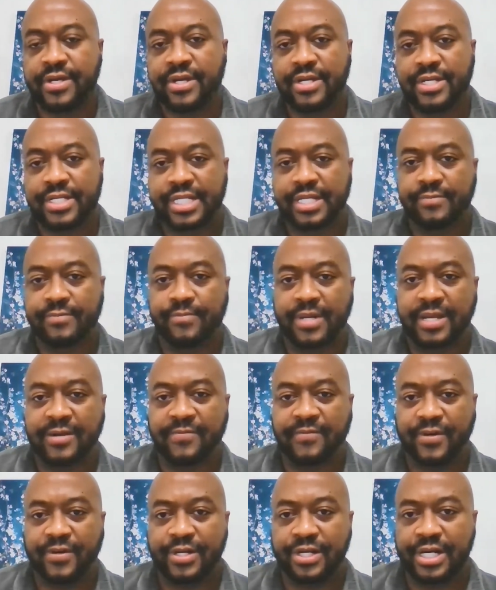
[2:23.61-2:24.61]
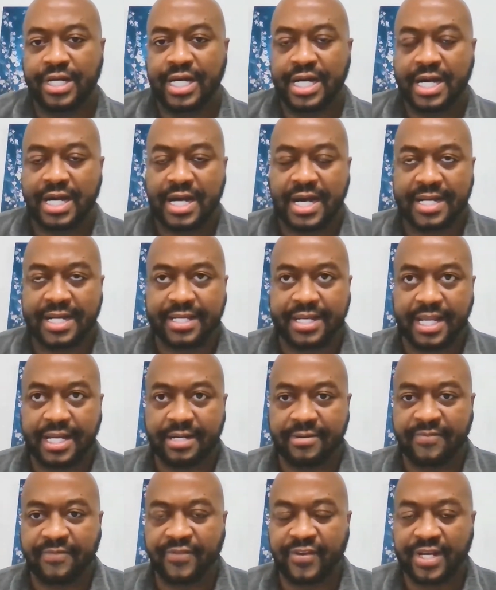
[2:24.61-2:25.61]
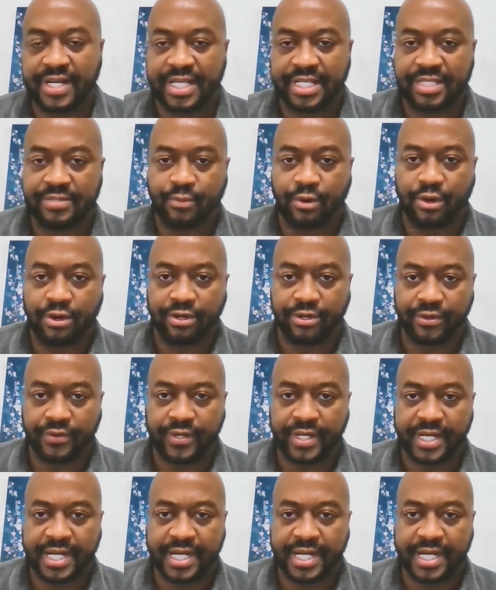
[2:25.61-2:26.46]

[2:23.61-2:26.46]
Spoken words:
She played for the I think the Phoenix Mercury.